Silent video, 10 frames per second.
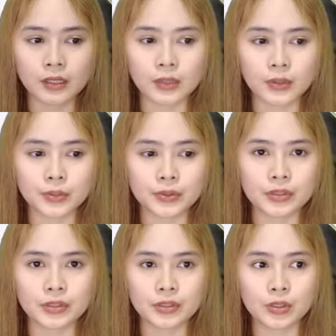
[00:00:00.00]
Close.
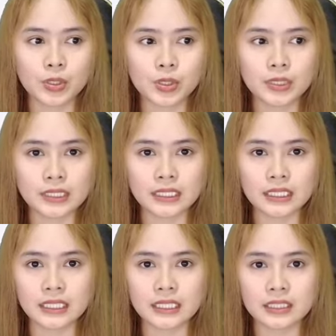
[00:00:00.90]
So
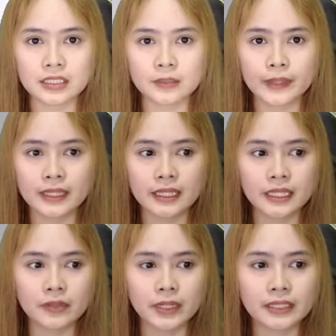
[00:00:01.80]
it's
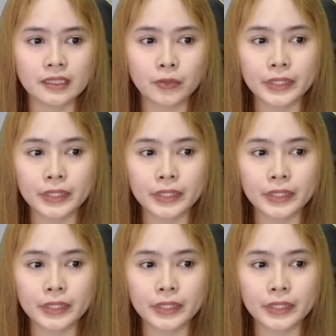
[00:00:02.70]
pending right now.